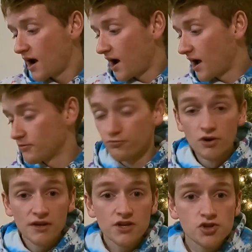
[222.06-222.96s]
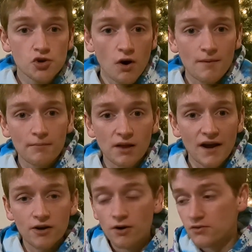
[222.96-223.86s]
I really enjoy my
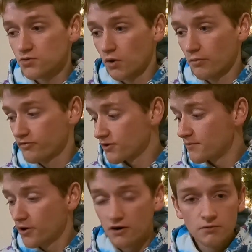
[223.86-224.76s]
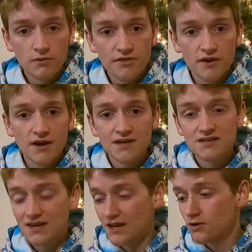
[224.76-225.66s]
Black Crow's Orb Freebird with the
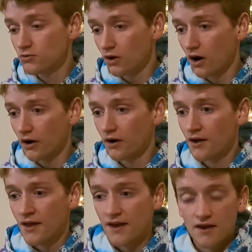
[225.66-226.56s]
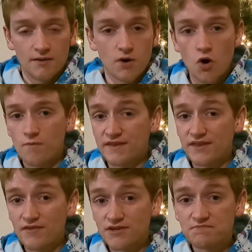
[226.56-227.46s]
ATK Coular, and I'm hoping
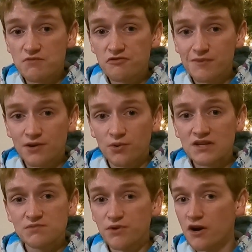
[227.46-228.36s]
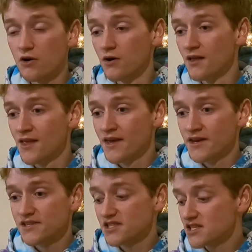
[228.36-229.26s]
that this Movement Race Pro
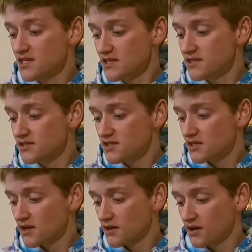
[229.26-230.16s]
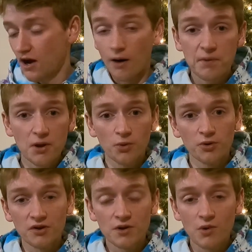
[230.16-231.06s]
skis uphill
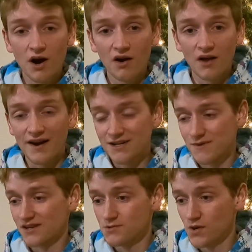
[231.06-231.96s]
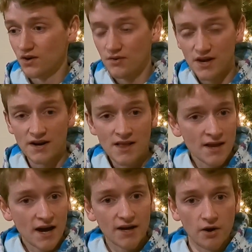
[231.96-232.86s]
really well. I expect it will, and then
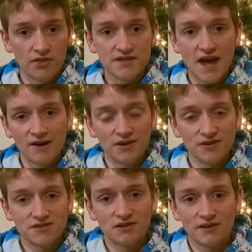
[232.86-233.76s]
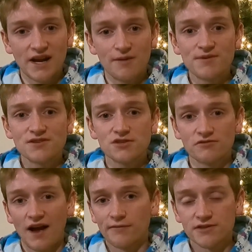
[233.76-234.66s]
I know on the downhills it'll kind of be
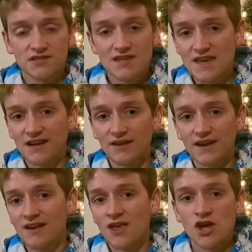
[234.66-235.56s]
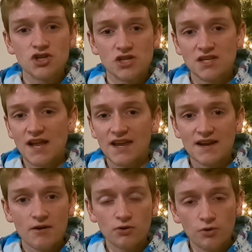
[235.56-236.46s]
survival skiing, like just getting
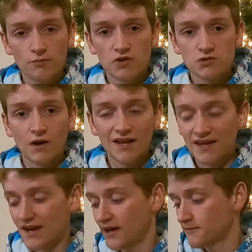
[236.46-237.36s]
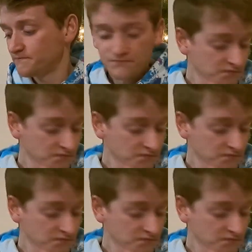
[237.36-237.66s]
down groomers while I can.